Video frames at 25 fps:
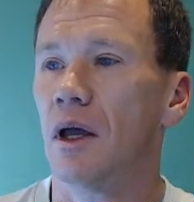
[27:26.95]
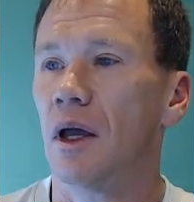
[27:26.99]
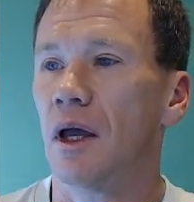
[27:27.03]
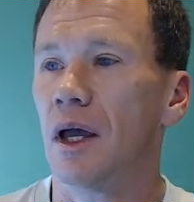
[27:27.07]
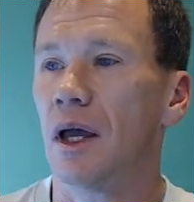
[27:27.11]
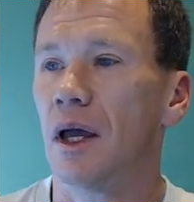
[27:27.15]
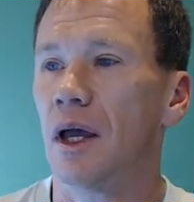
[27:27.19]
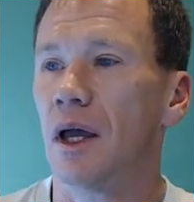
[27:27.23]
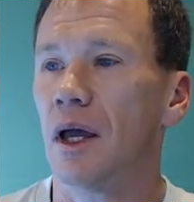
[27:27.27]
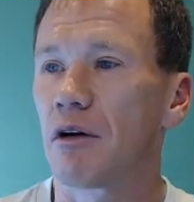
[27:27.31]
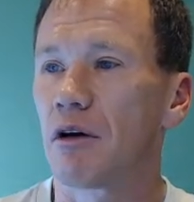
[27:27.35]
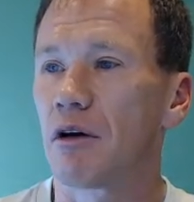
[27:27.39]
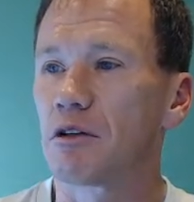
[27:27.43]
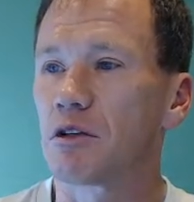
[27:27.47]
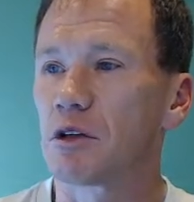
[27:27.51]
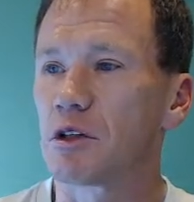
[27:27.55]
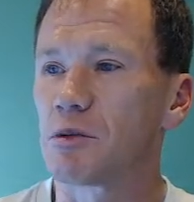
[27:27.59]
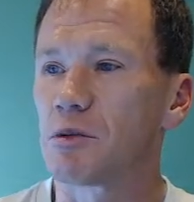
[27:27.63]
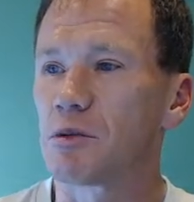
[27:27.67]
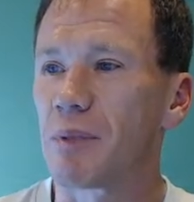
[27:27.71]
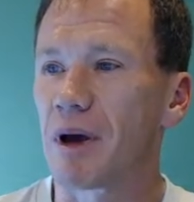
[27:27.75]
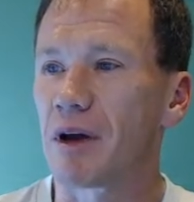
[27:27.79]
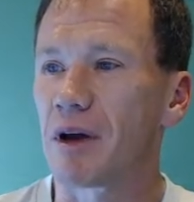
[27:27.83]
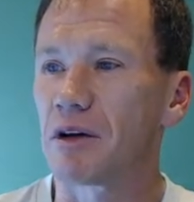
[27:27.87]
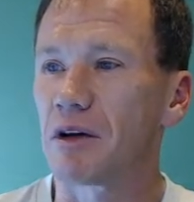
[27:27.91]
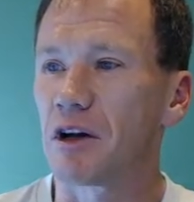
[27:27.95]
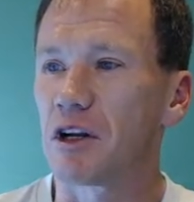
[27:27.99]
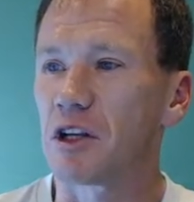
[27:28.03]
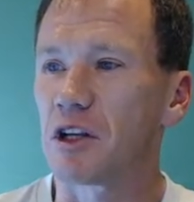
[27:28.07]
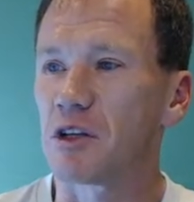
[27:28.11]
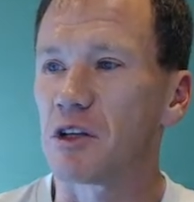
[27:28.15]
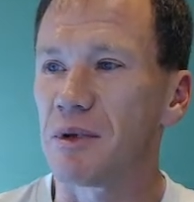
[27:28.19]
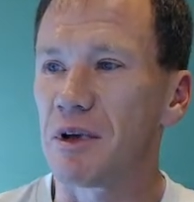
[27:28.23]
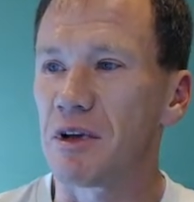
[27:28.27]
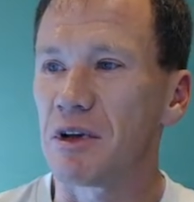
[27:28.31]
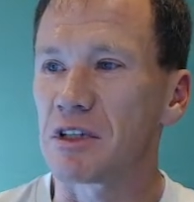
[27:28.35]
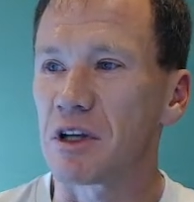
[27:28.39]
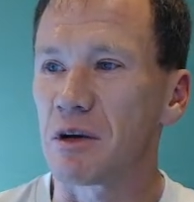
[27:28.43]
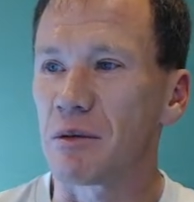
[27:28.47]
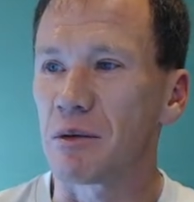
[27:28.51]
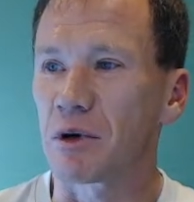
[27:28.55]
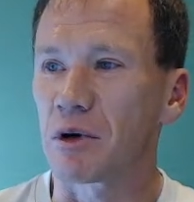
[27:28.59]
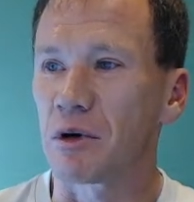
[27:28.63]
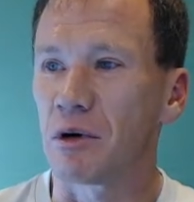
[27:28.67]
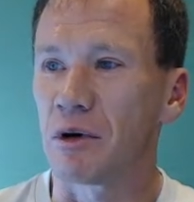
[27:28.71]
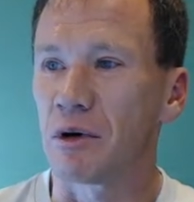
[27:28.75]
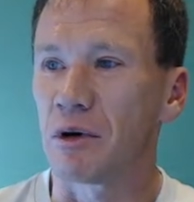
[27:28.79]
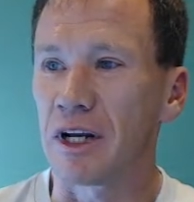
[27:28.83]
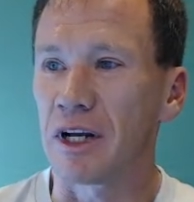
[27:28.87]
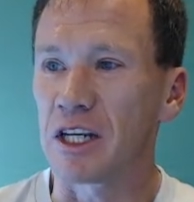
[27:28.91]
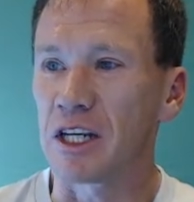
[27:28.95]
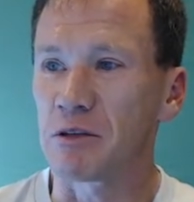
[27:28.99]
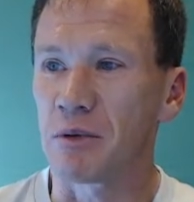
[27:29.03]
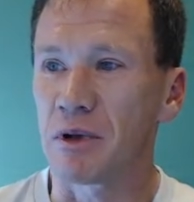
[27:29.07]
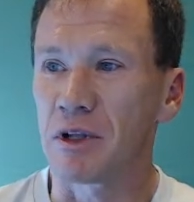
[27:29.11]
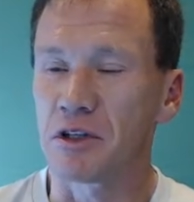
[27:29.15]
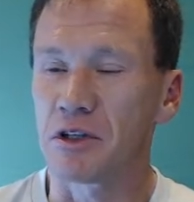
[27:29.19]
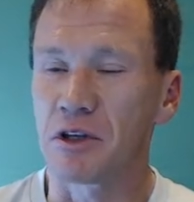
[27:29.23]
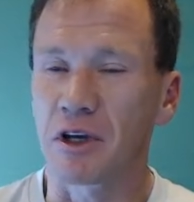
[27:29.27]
Encroachments, boundary disputes, unrecorded easements.